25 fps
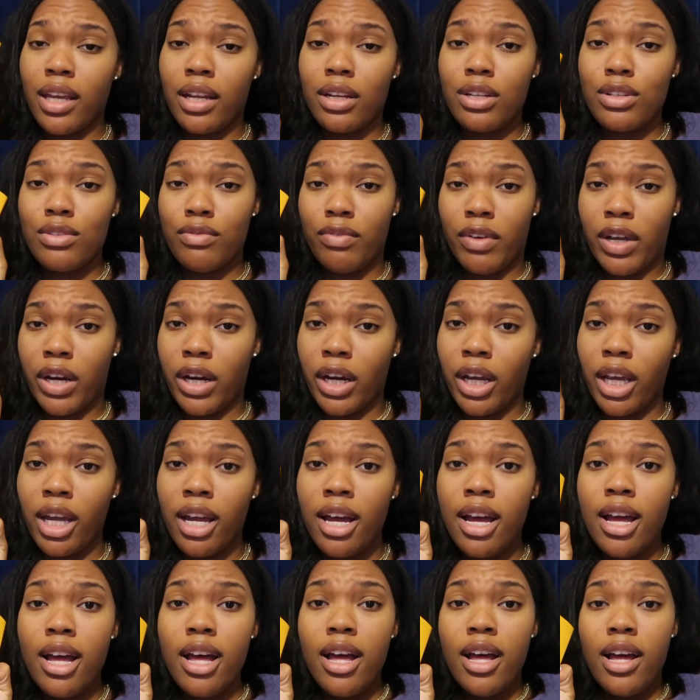it is very
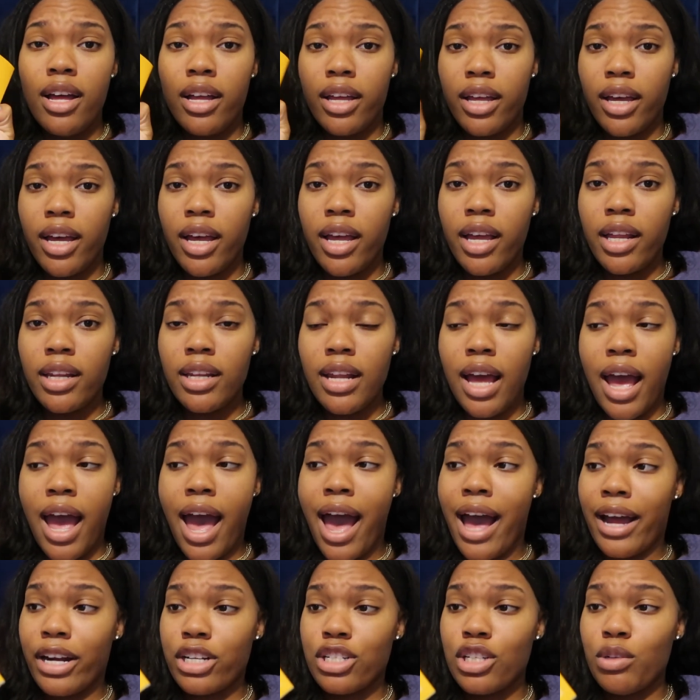good. And I
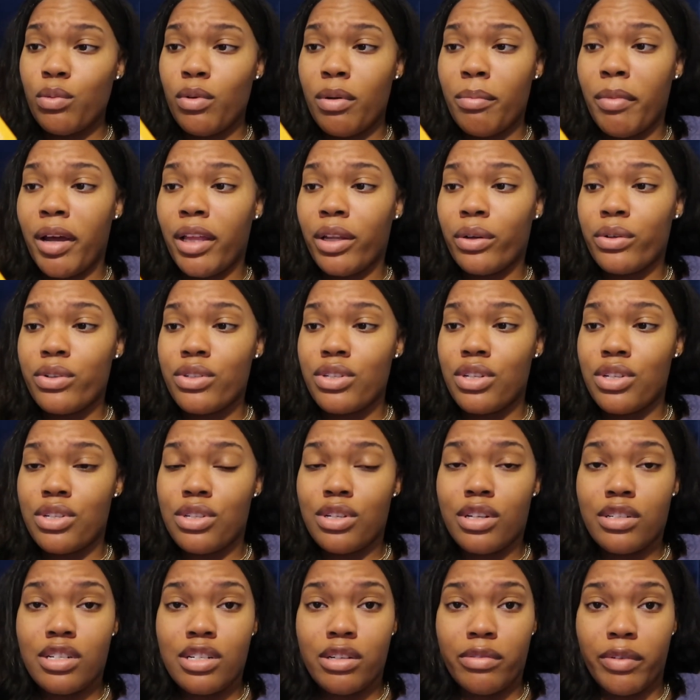actually want my little
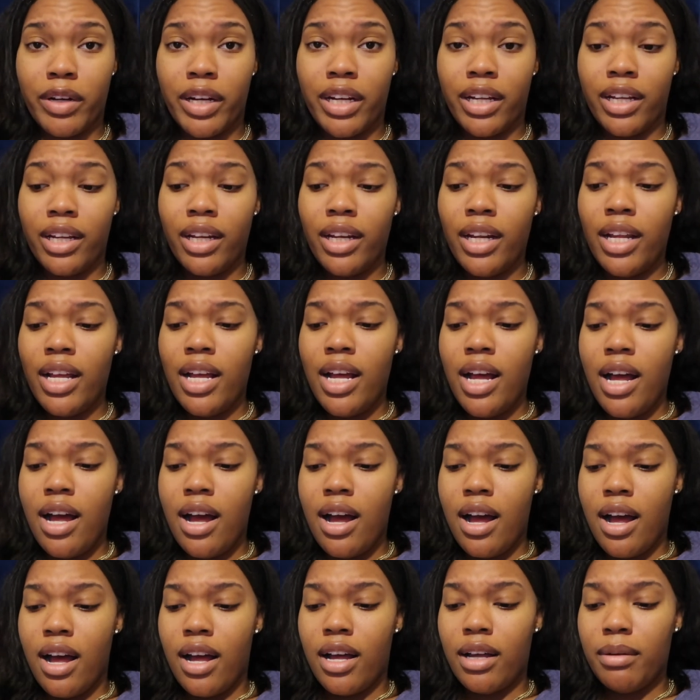sister to read it,
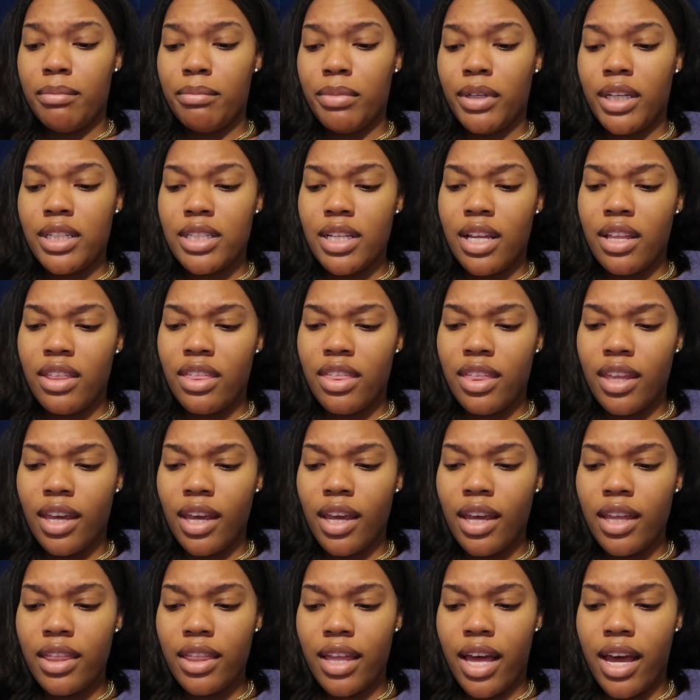because I
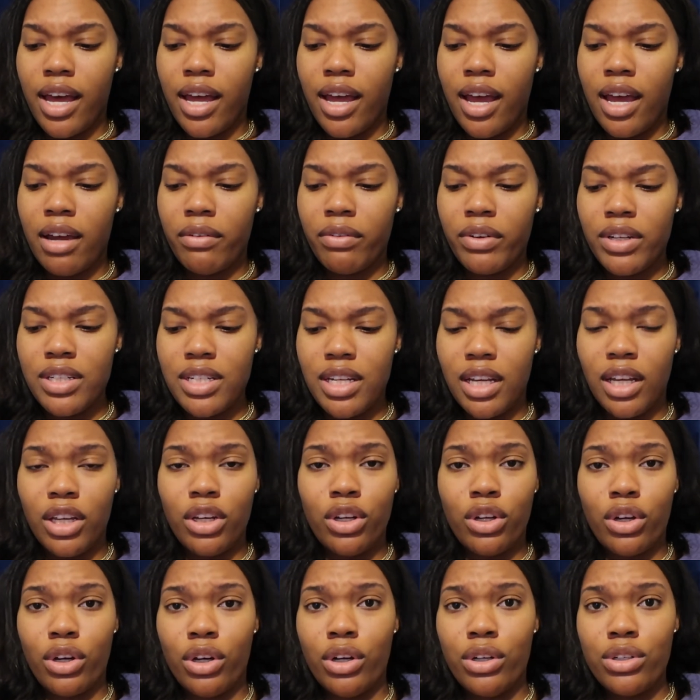think that every
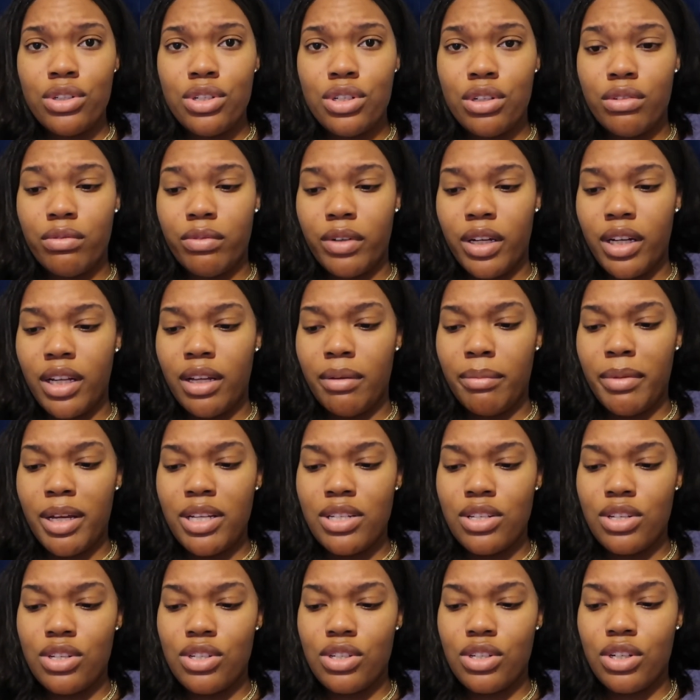teen girl should read it. My
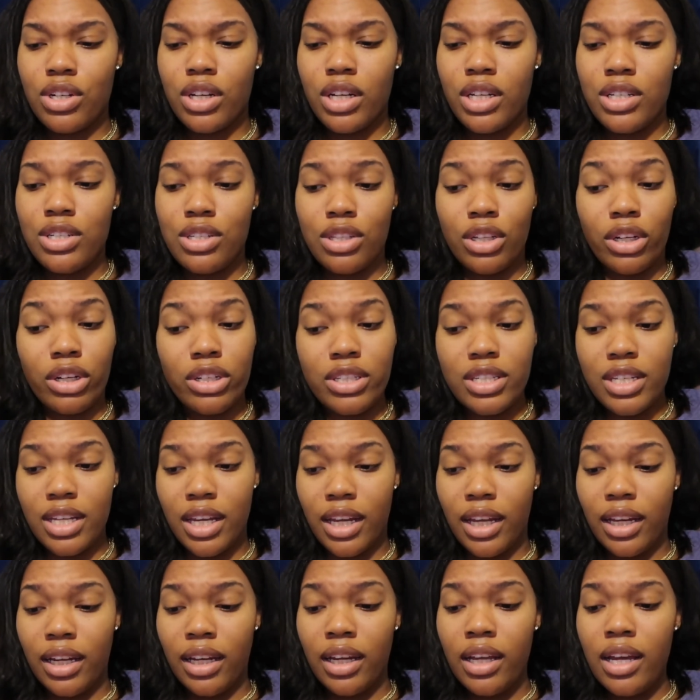sister is
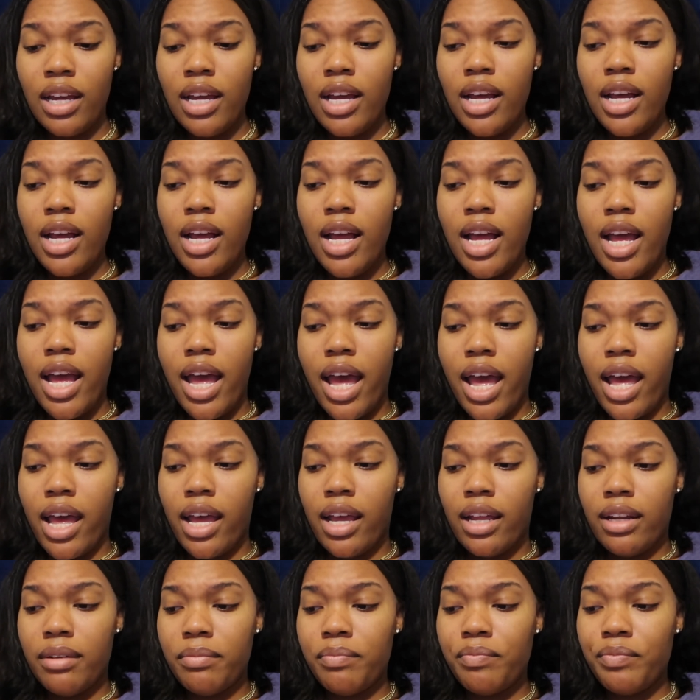13,
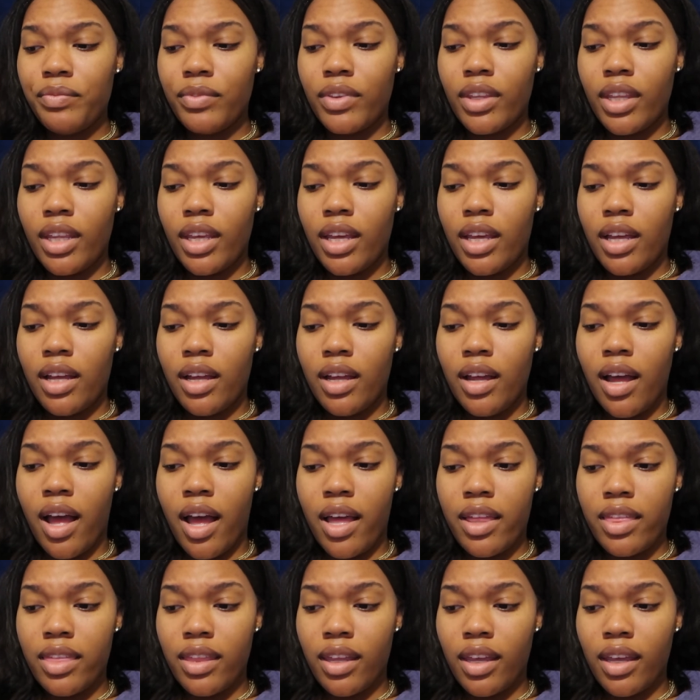and
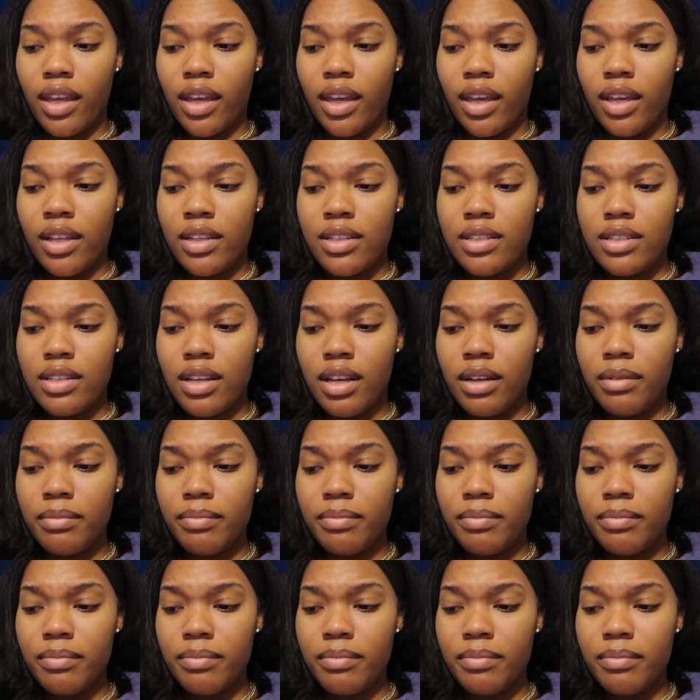I think it's